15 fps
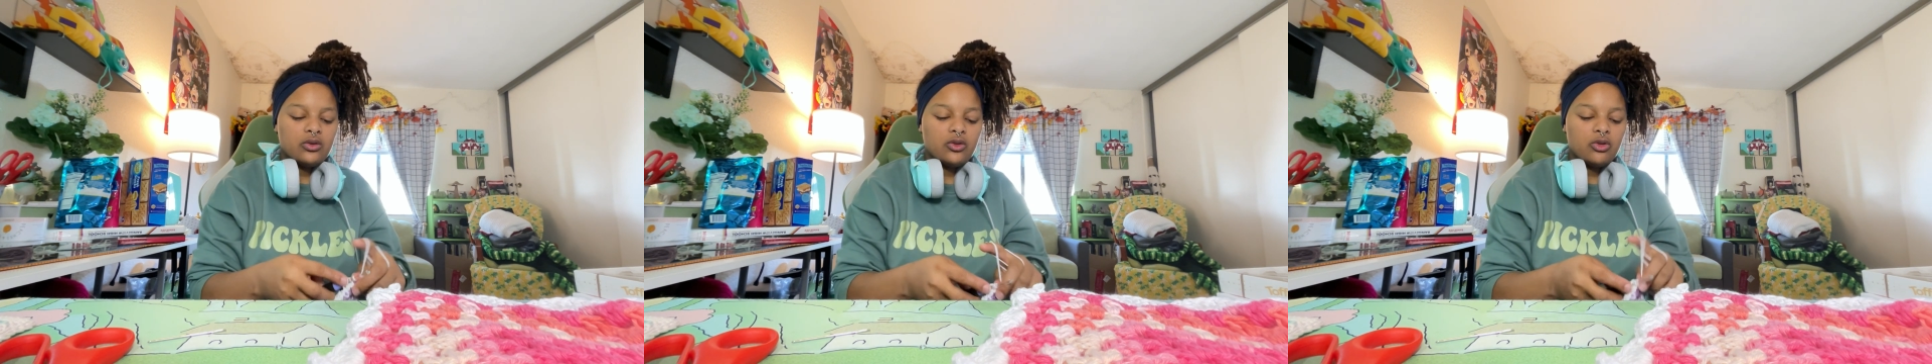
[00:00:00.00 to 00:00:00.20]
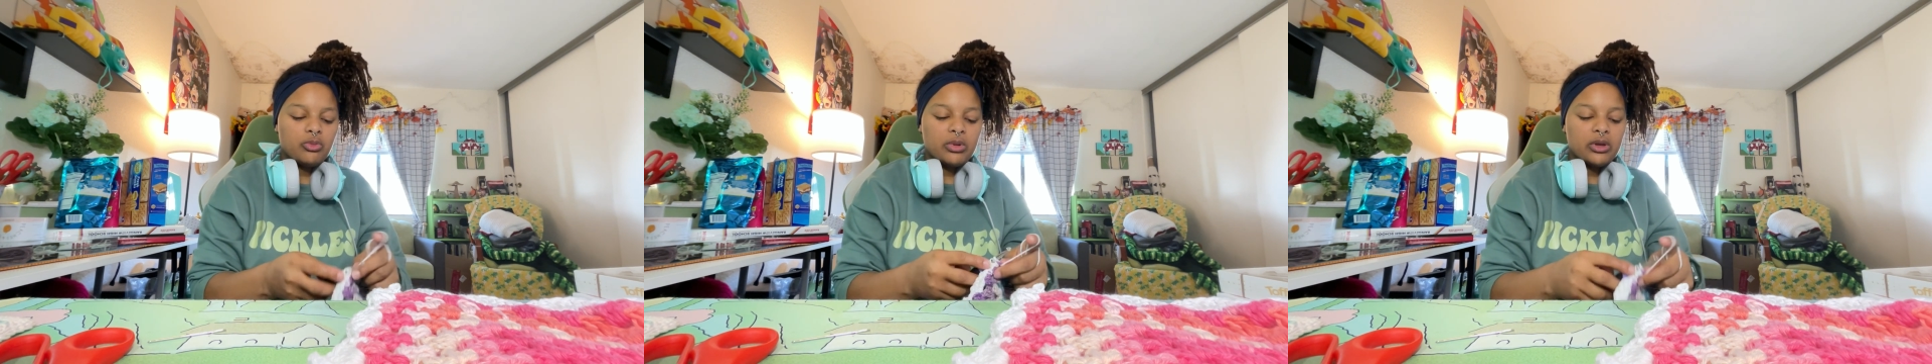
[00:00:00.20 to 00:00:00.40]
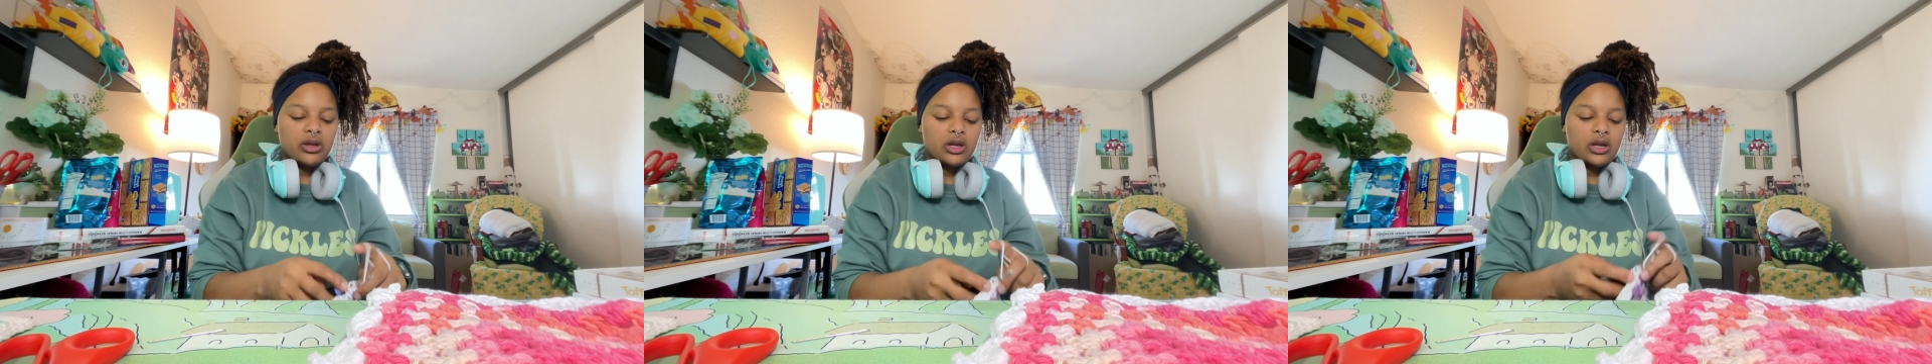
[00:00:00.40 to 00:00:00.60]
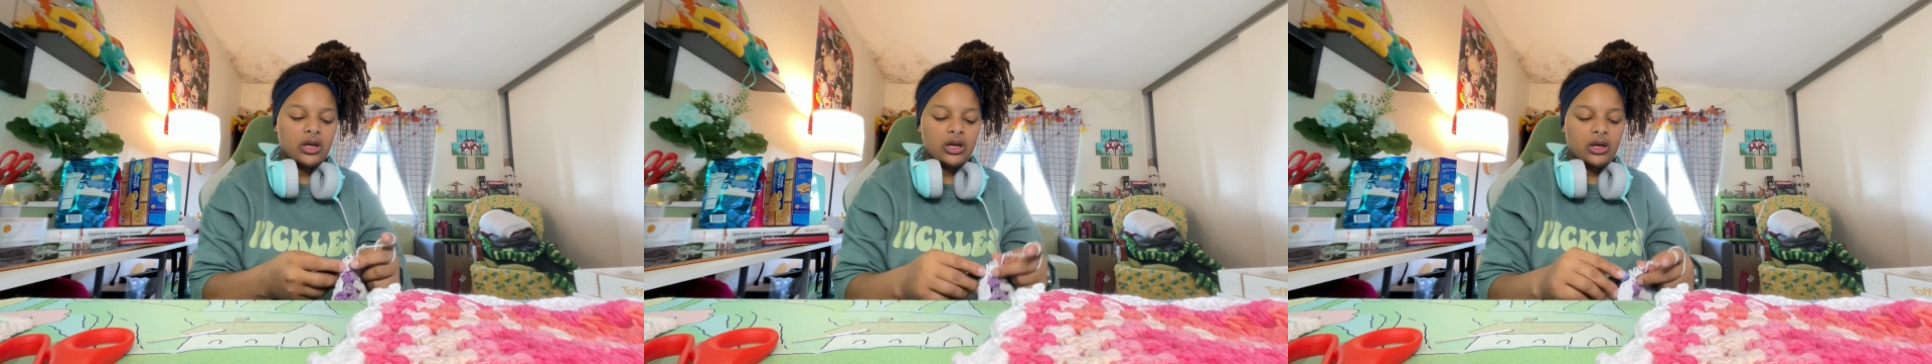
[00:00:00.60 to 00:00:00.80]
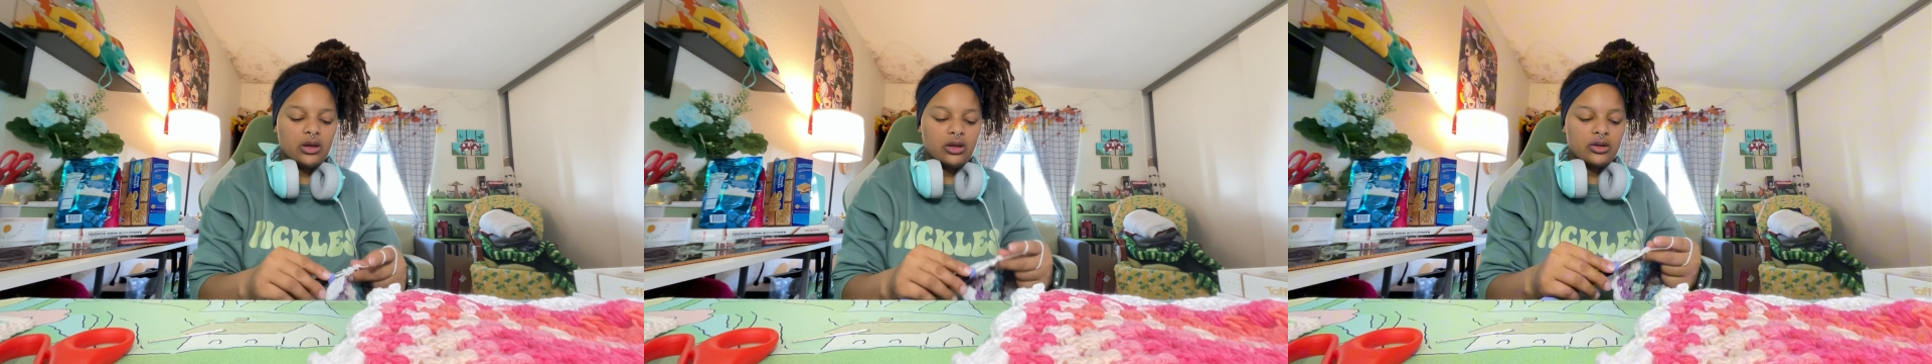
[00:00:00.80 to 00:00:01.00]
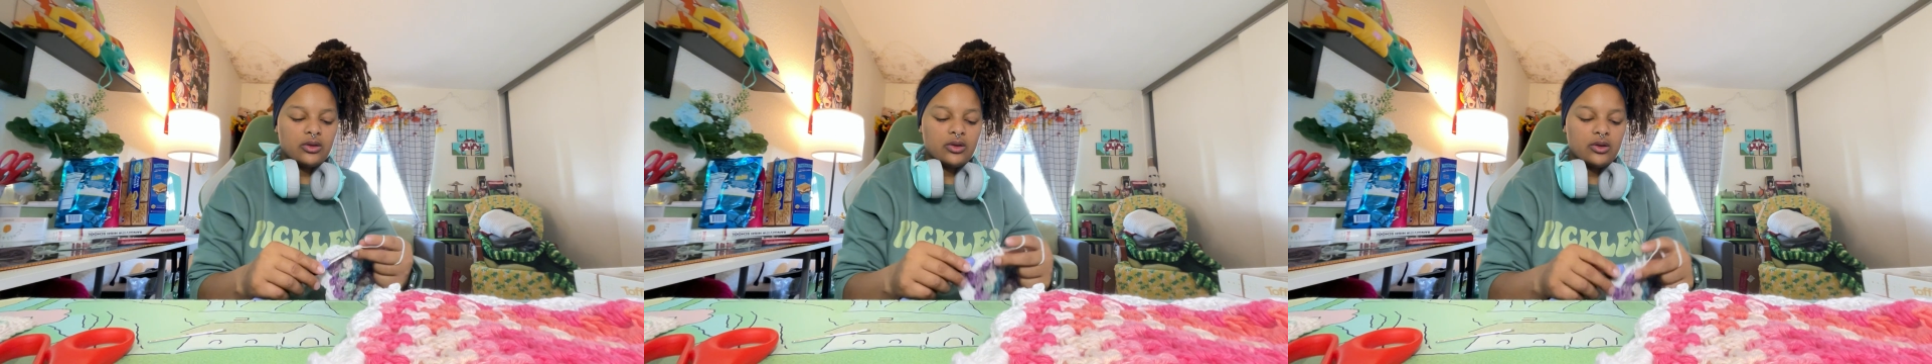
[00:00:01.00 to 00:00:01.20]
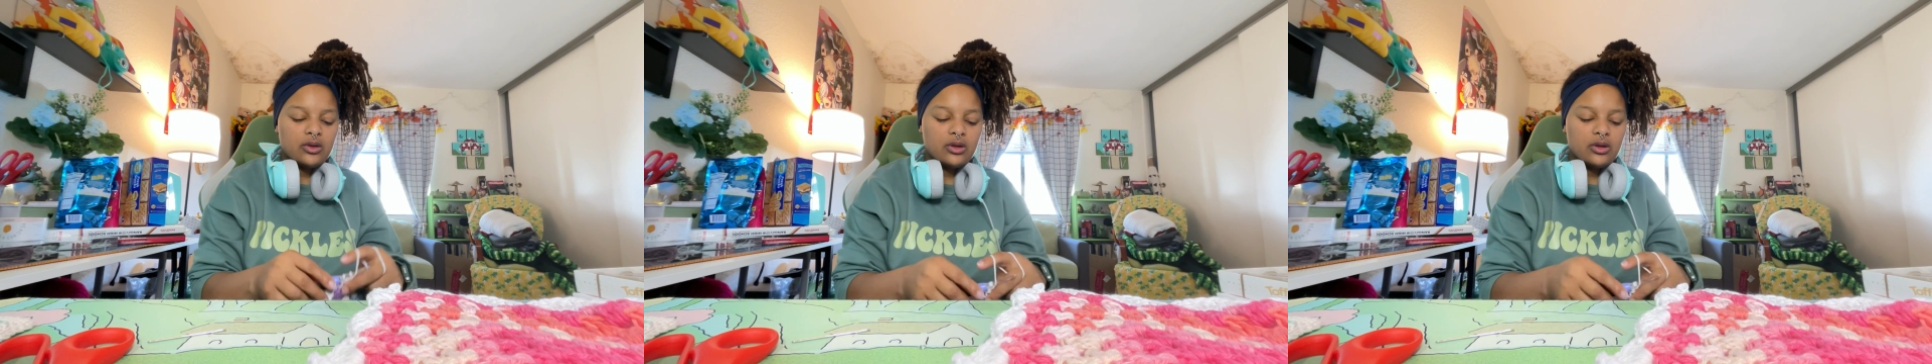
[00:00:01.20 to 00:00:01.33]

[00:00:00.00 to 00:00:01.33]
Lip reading: spend the night.